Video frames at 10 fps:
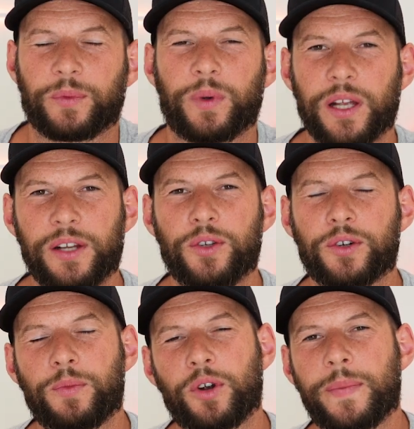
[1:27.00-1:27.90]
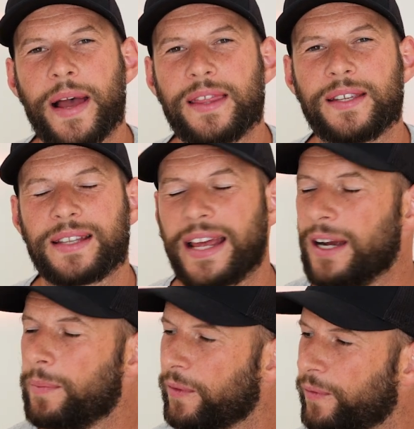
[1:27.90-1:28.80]
we're going to talk more about this
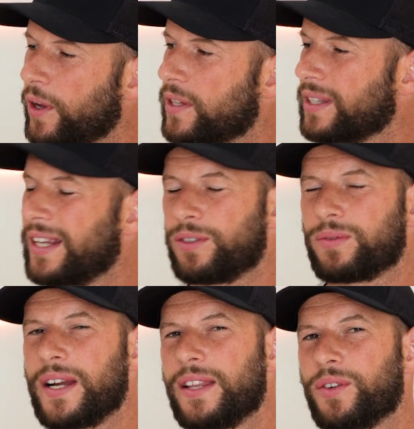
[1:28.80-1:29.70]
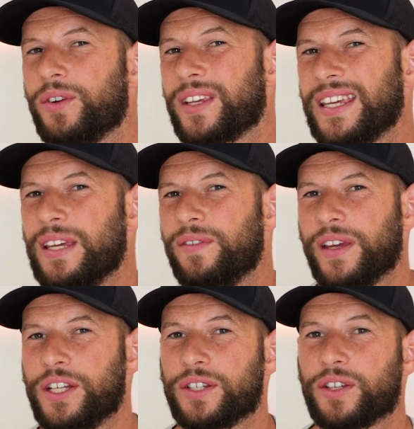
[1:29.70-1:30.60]
later, but first let's run through the key
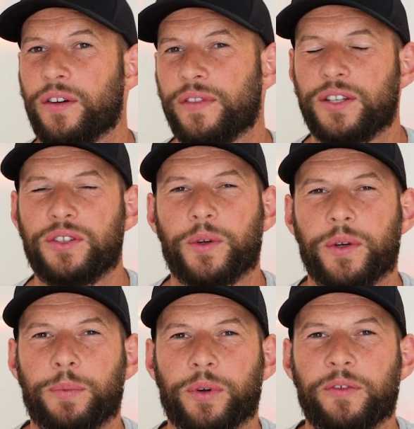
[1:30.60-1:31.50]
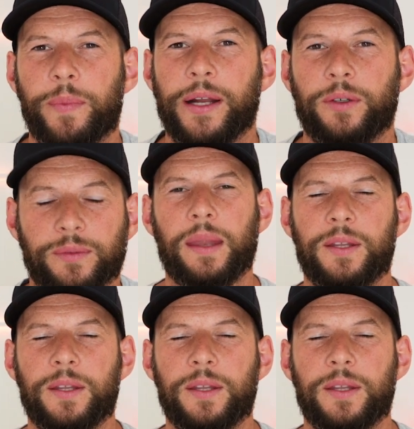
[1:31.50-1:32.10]
features of this new and improved panel.